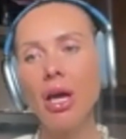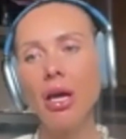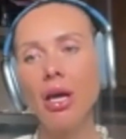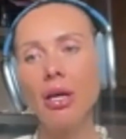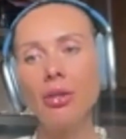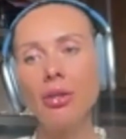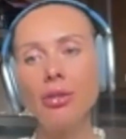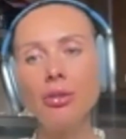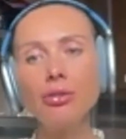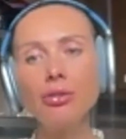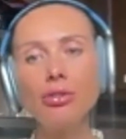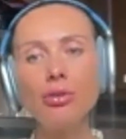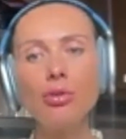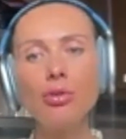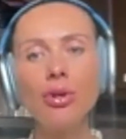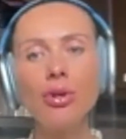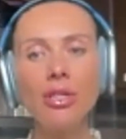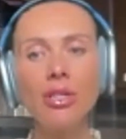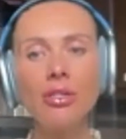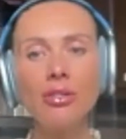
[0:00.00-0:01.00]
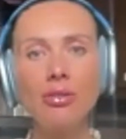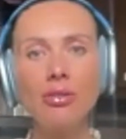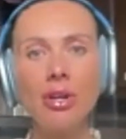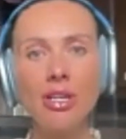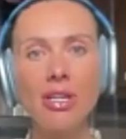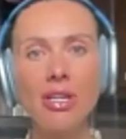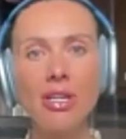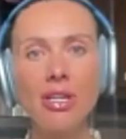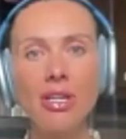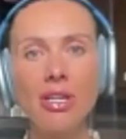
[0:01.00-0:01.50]
And those who are
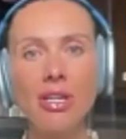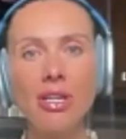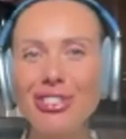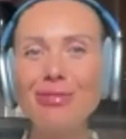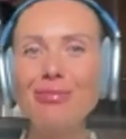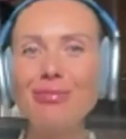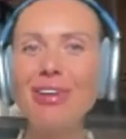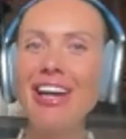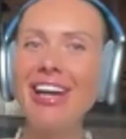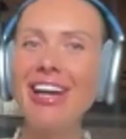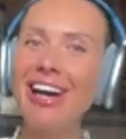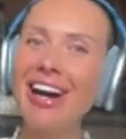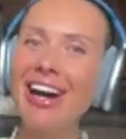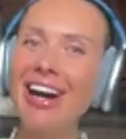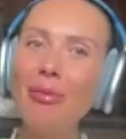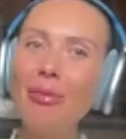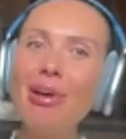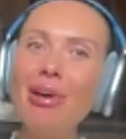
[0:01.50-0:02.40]
interested in my app,